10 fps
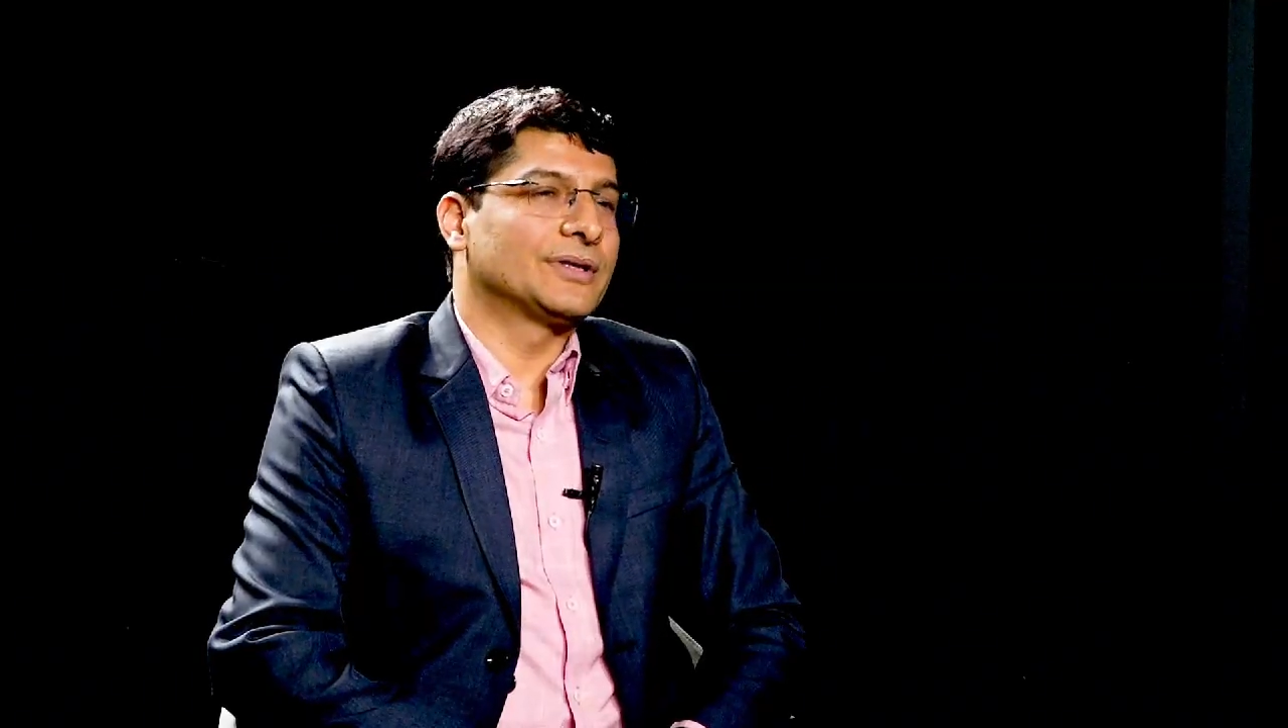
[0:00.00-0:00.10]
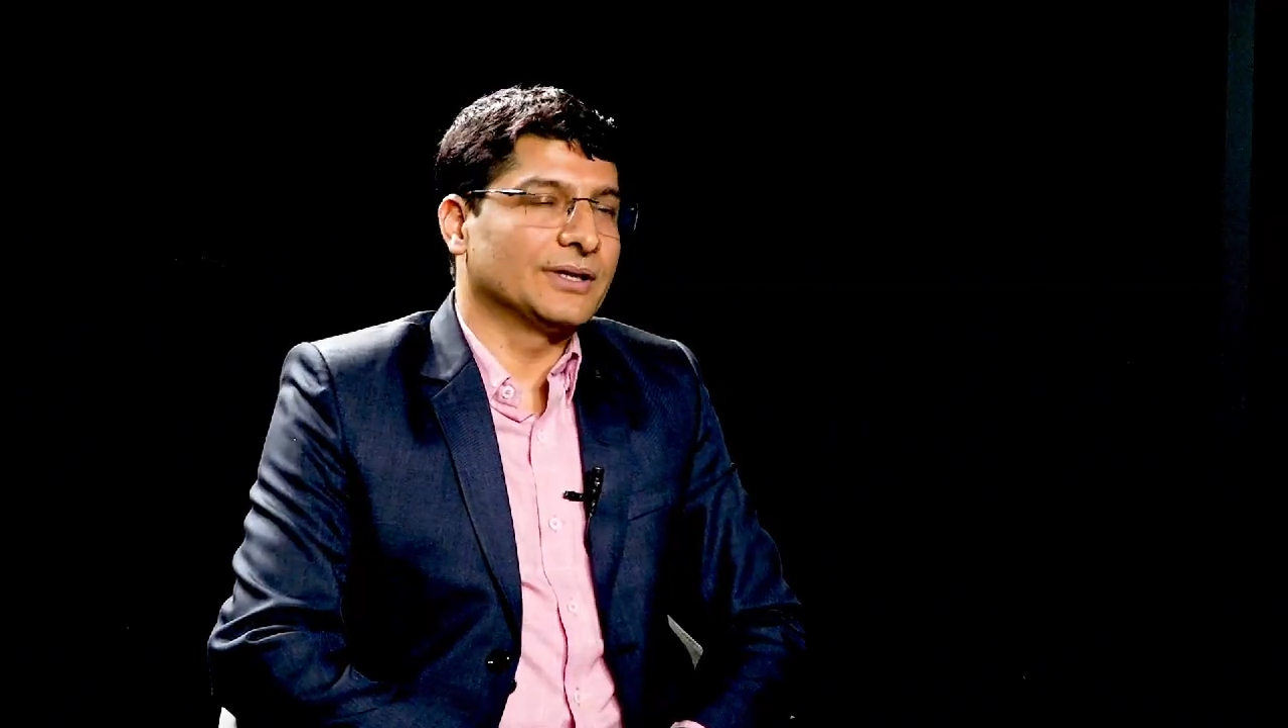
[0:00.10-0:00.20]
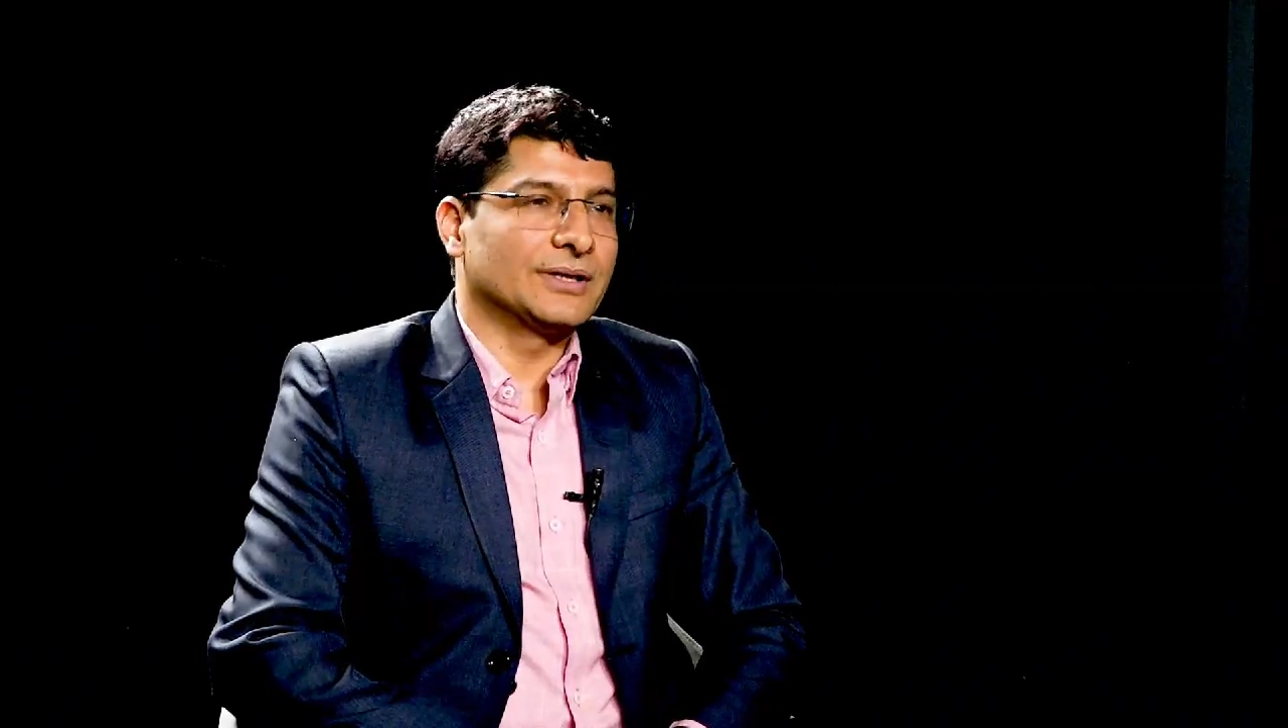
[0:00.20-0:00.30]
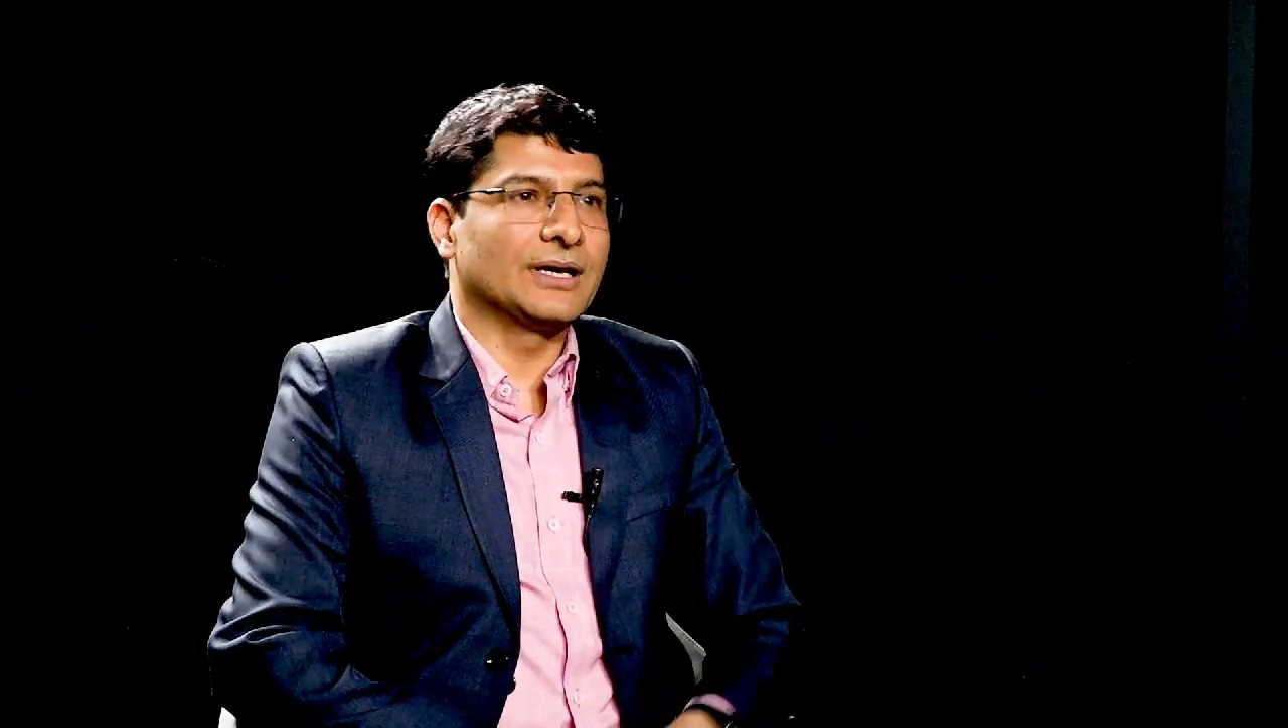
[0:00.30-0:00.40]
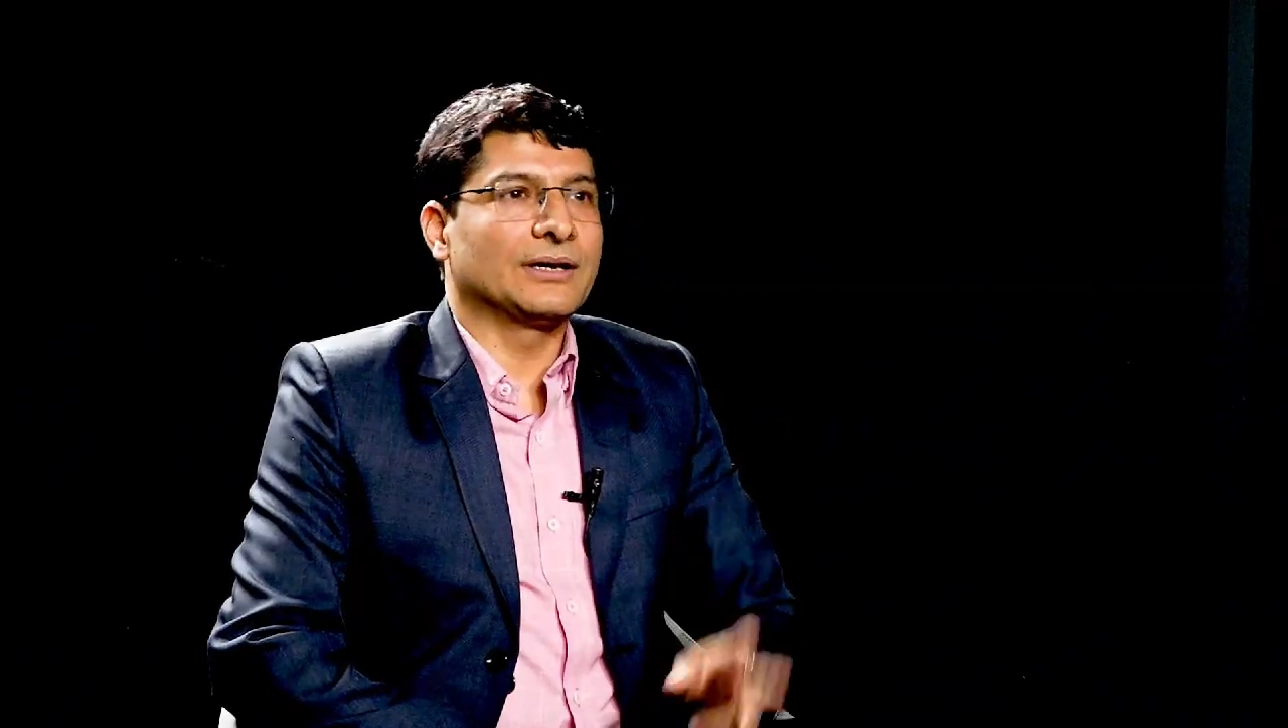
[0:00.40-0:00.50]

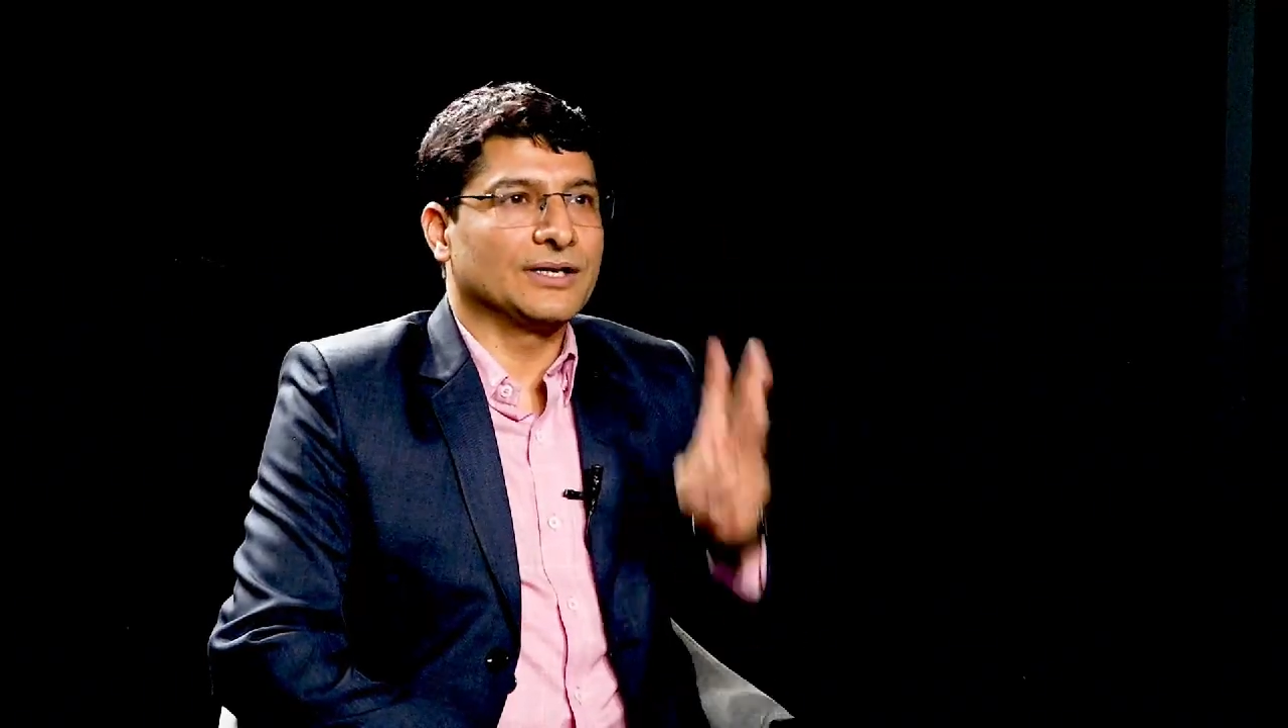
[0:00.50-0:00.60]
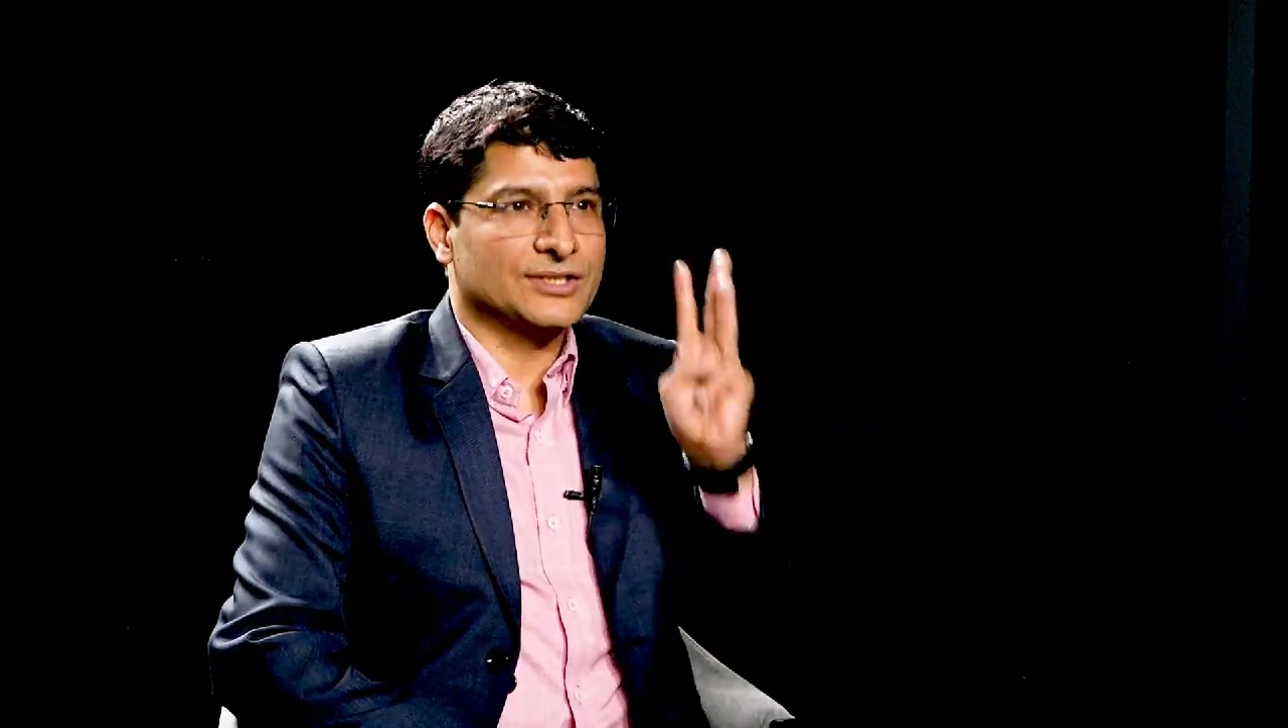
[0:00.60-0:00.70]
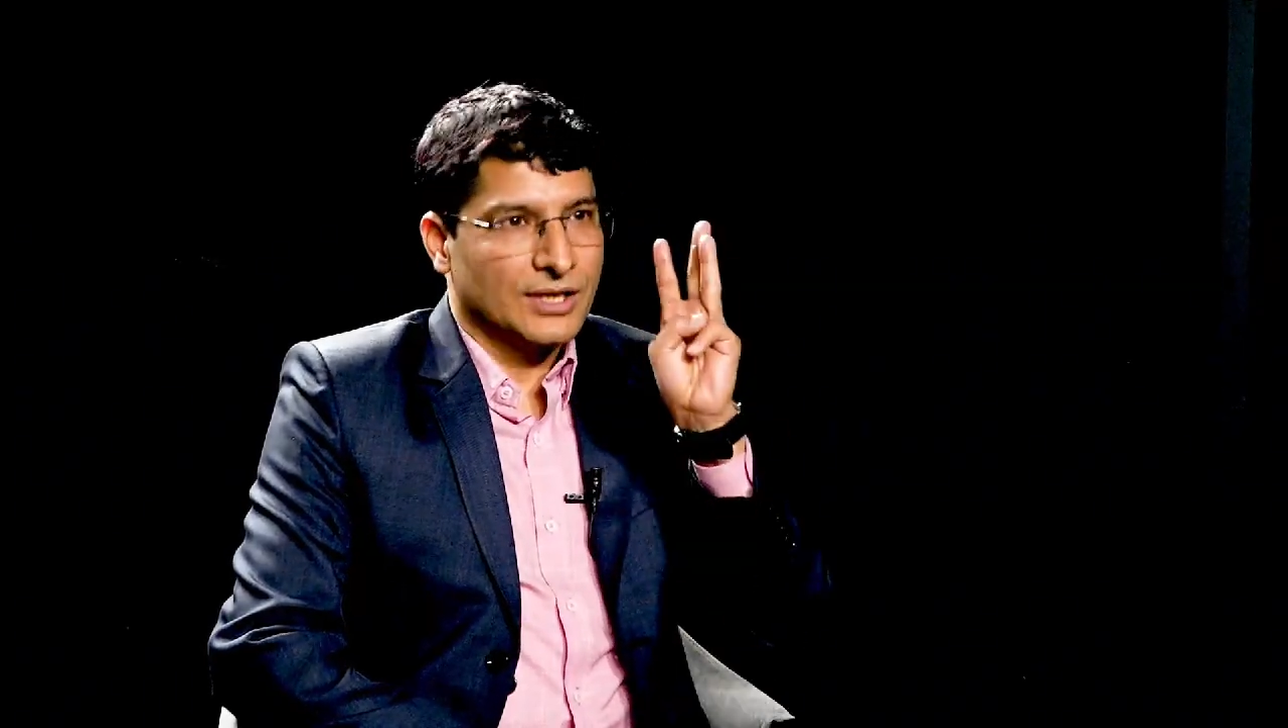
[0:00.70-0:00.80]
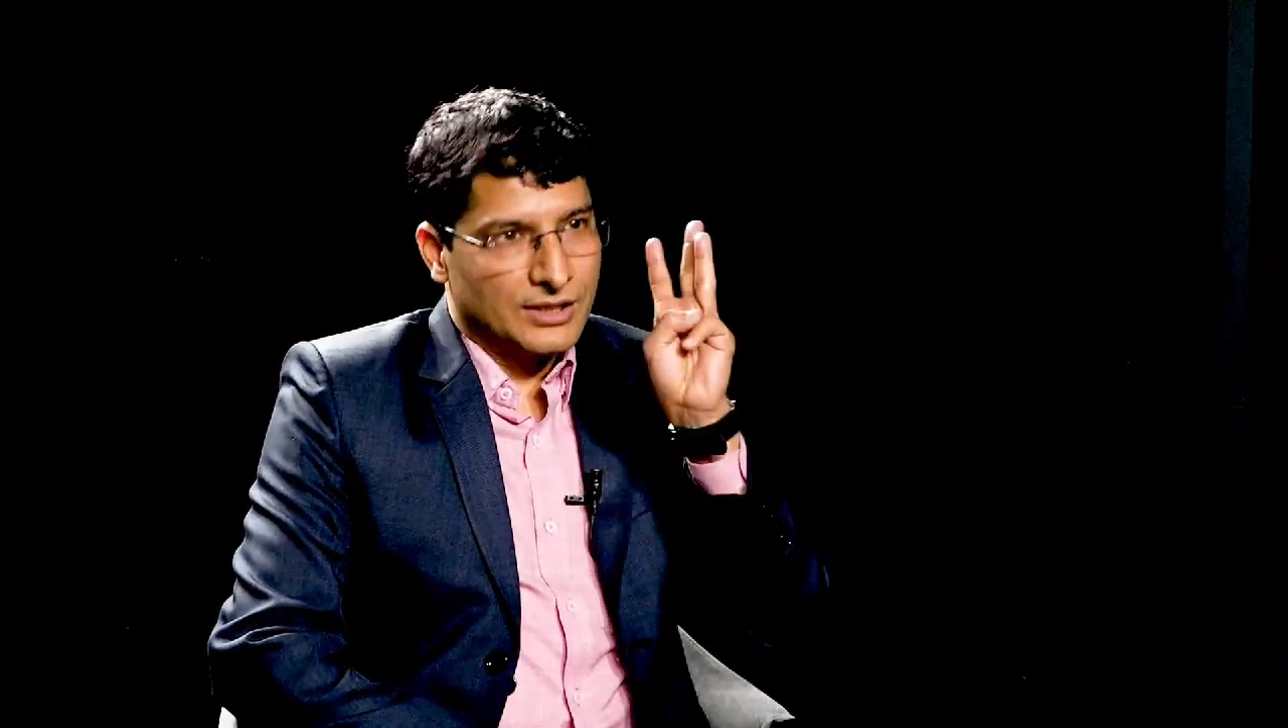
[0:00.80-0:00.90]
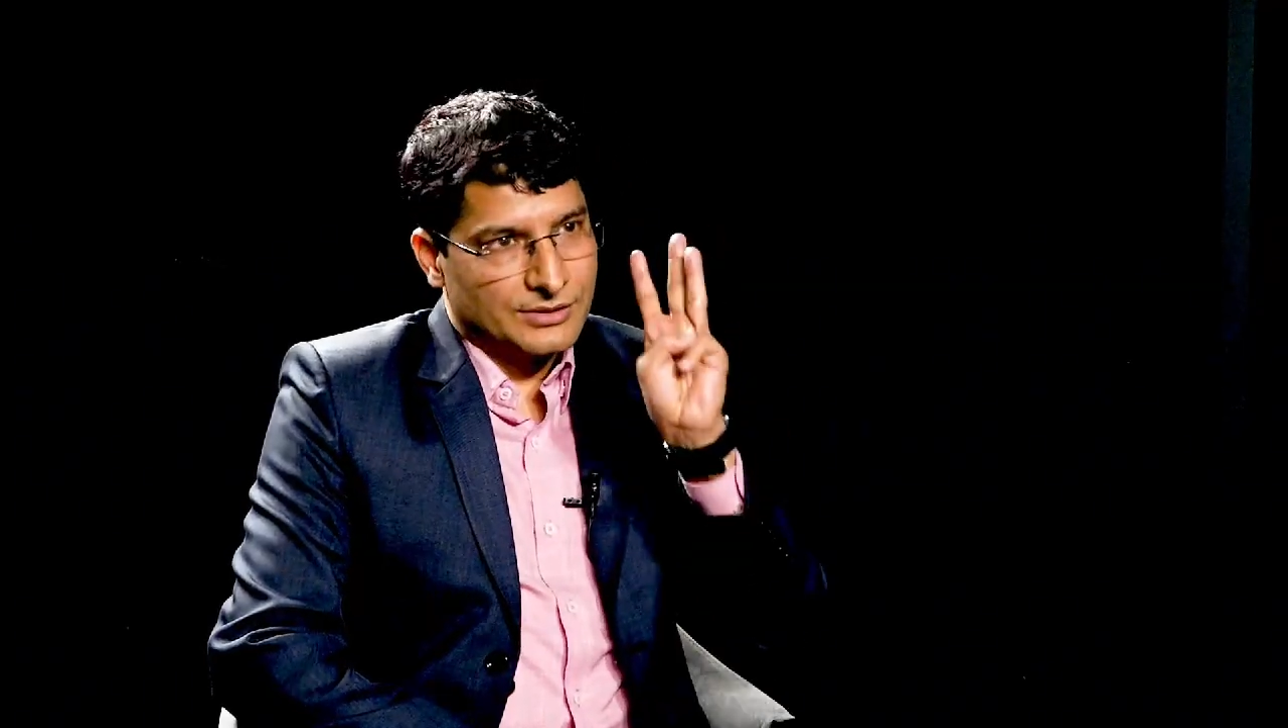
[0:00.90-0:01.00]
thinking at least